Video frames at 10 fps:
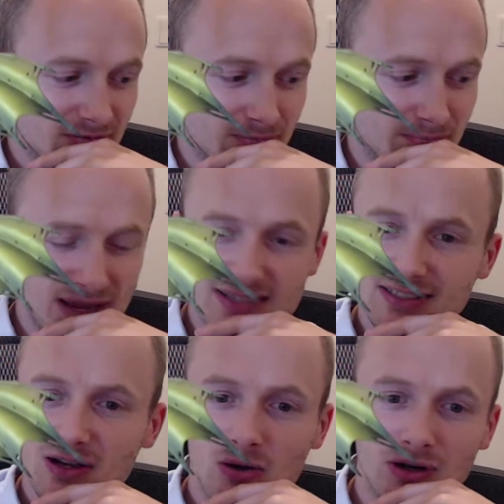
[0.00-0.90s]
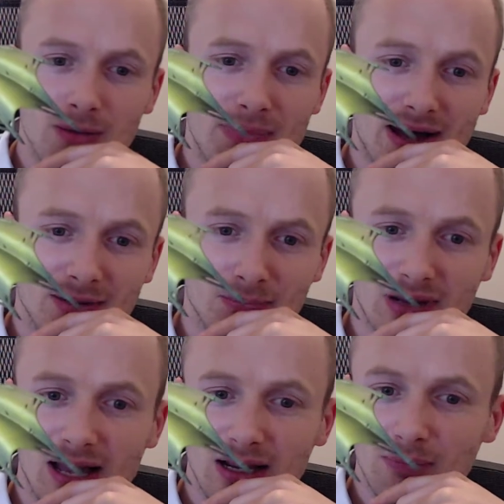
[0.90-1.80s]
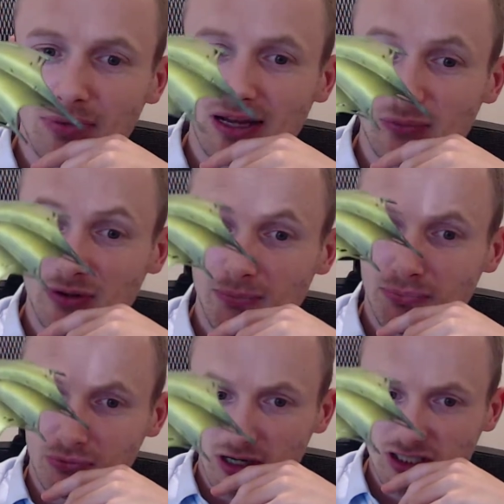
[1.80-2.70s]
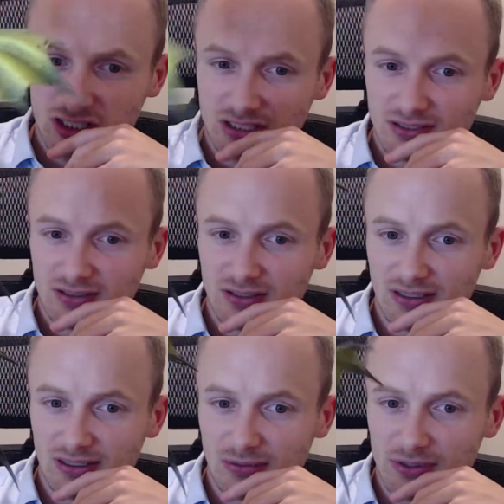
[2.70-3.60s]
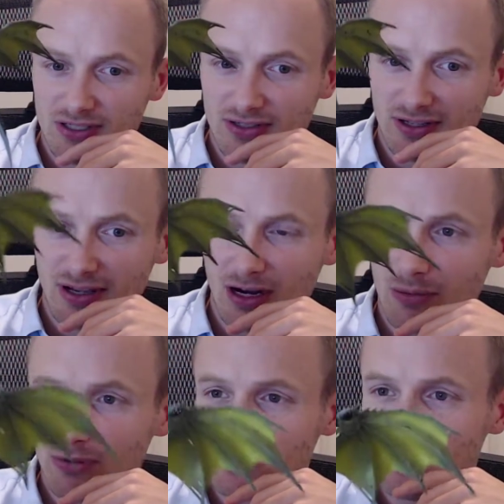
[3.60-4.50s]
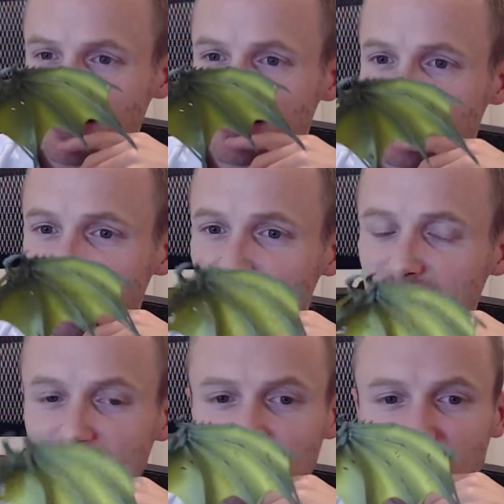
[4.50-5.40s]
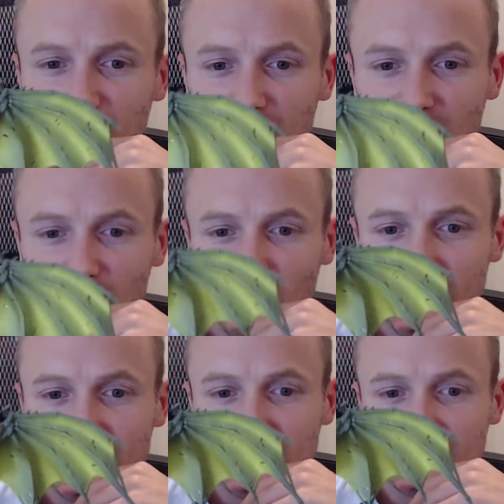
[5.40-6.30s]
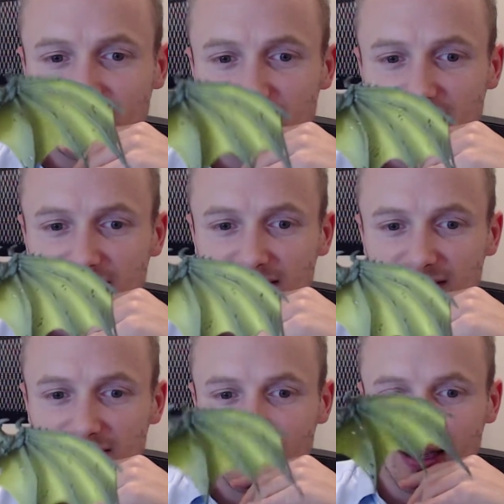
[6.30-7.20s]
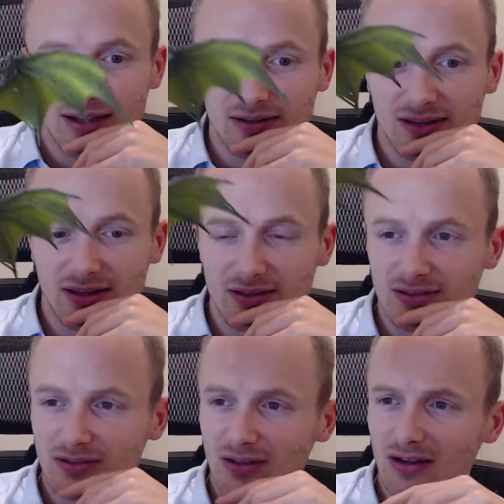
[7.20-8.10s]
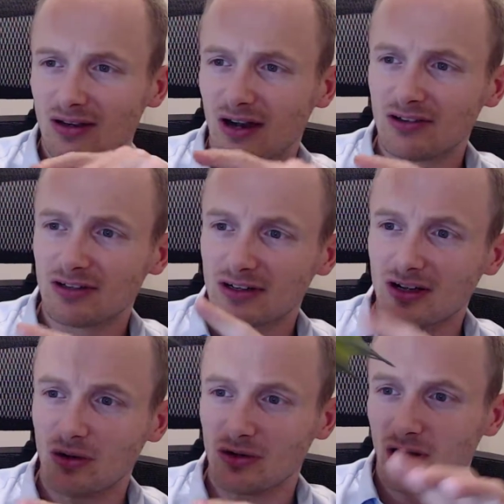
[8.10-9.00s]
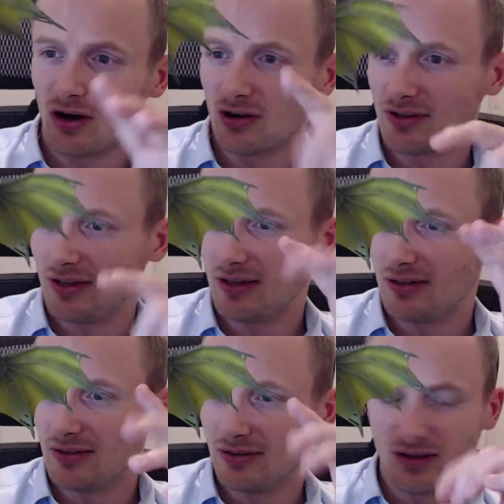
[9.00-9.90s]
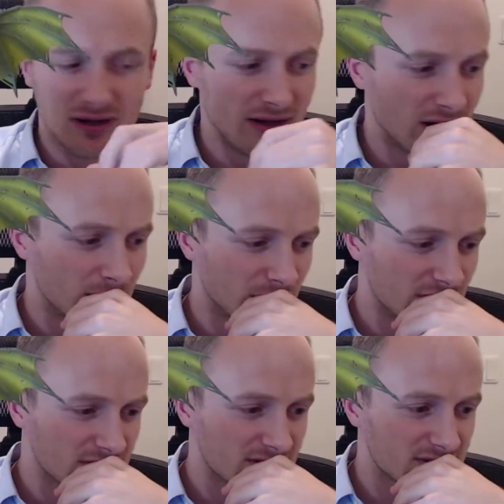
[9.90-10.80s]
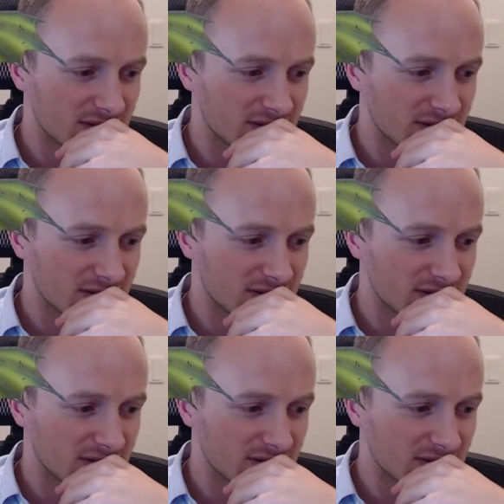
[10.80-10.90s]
base coat Abaddon black applied with a brush, which is the Carapace base coat. The wings and his undercoat are the airbrushed